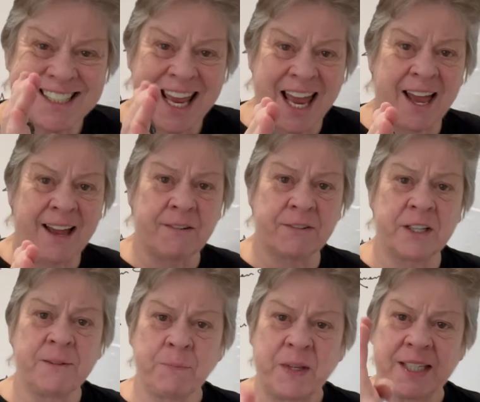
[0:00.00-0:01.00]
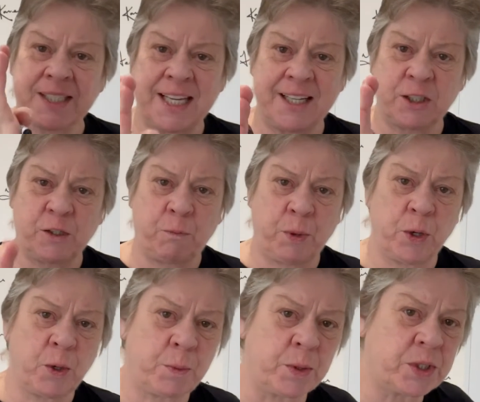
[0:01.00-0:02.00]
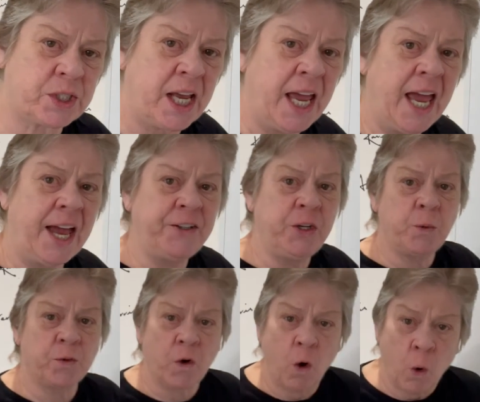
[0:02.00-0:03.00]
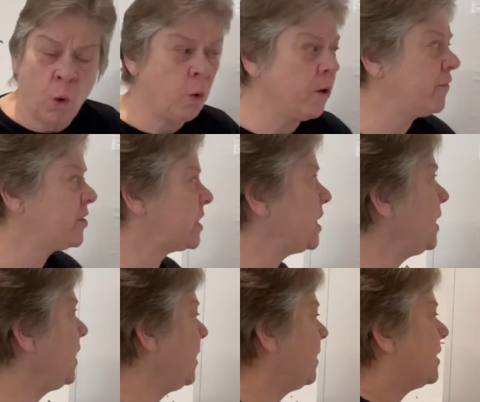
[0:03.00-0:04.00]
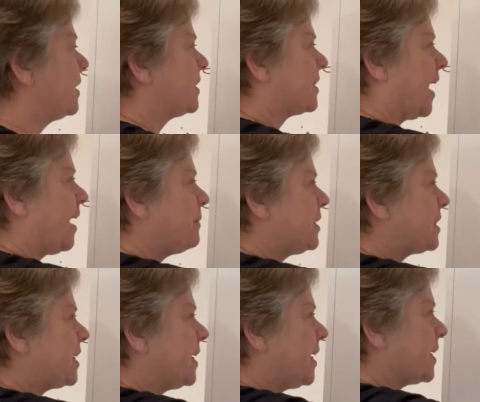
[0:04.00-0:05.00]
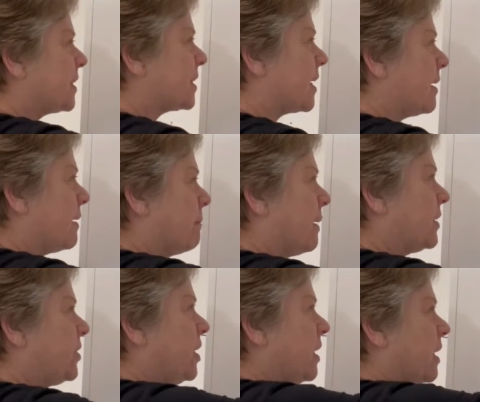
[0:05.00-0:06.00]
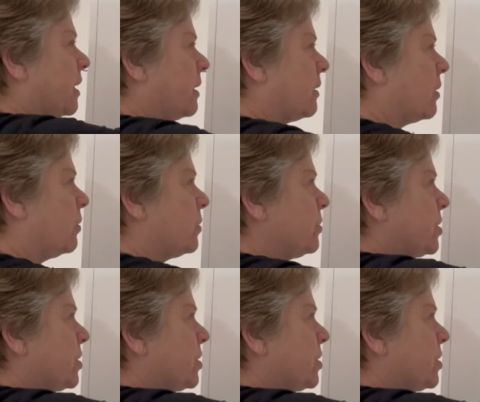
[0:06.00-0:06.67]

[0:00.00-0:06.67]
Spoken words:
to have a sense of purpose. And you would all have seen Simon Sinek's magic golden